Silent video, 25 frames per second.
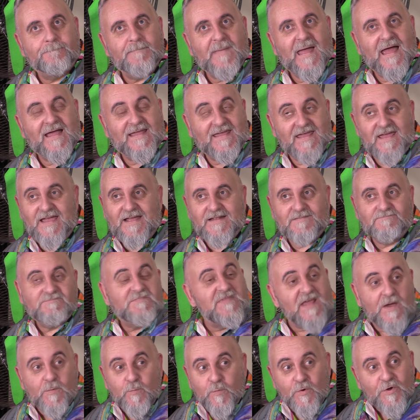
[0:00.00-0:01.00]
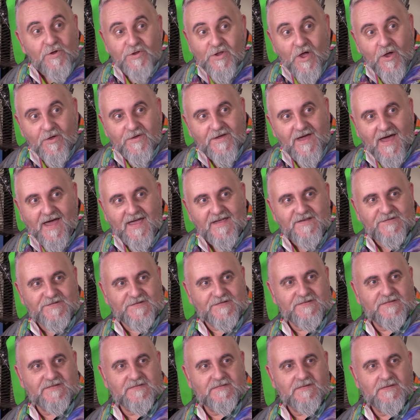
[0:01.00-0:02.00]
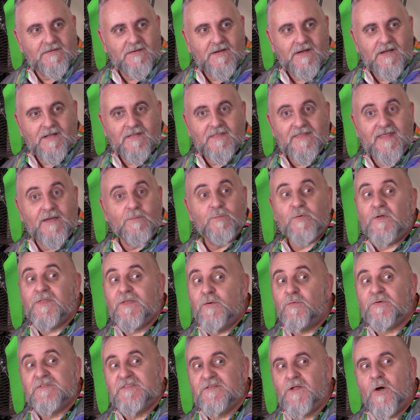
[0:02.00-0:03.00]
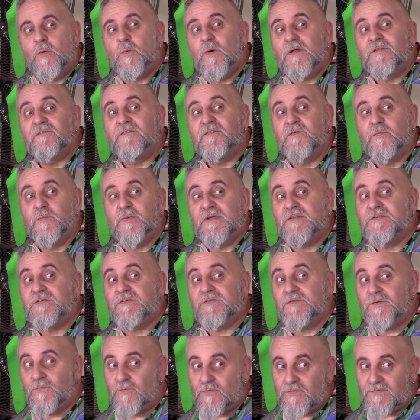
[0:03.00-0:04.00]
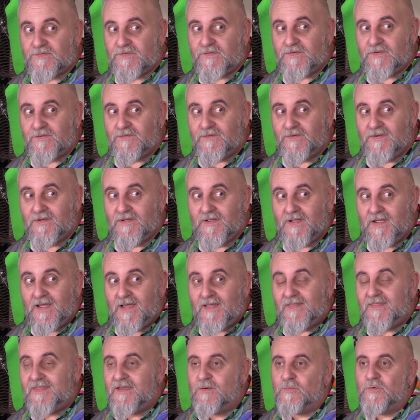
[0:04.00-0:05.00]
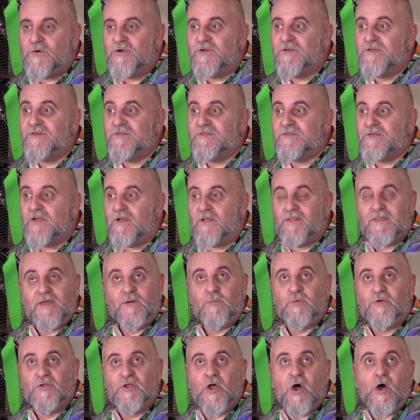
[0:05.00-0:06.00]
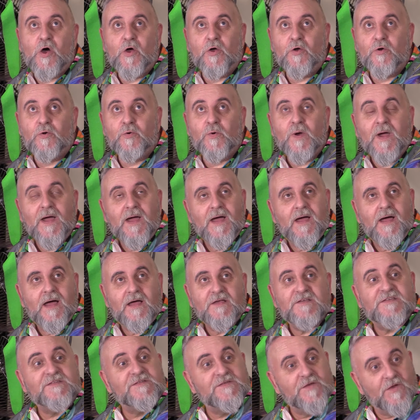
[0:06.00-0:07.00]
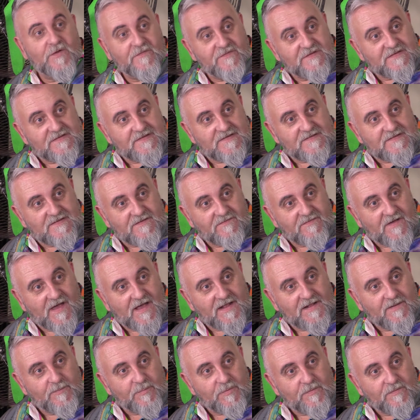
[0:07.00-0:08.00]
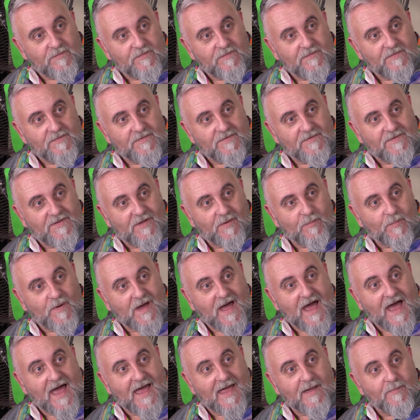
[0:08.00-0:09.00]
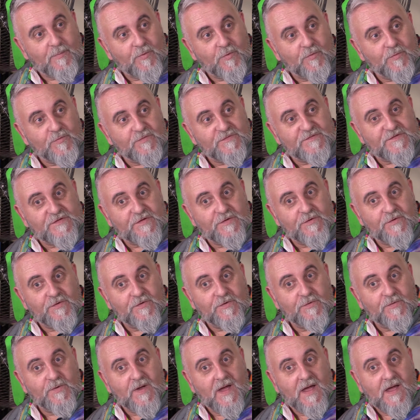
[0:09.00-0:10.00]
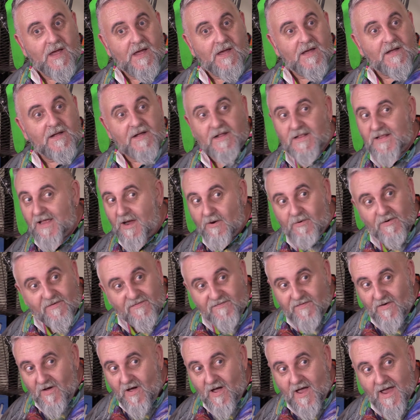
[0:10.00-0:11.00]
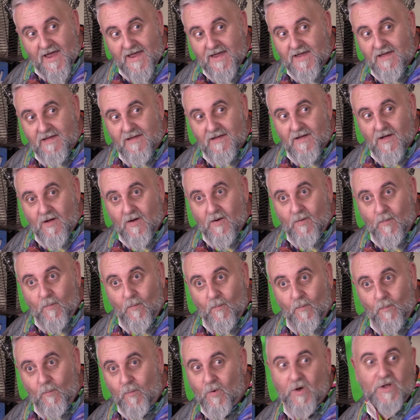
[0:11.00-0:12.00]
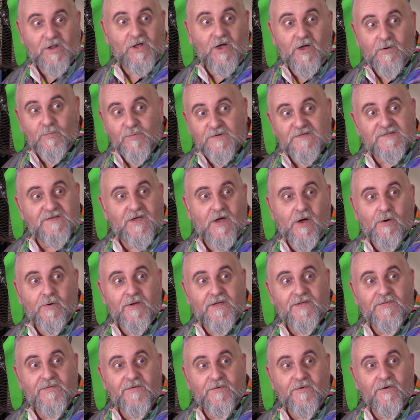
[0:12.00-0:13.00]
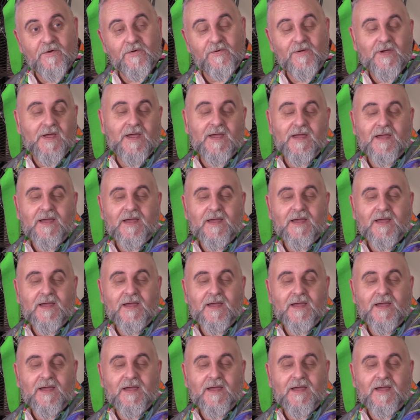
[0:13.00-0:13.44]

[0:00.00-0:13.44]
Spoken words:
Again, there were no gauges. There was no one for me to talk to. There were no services available that were able to clarify what I was going through.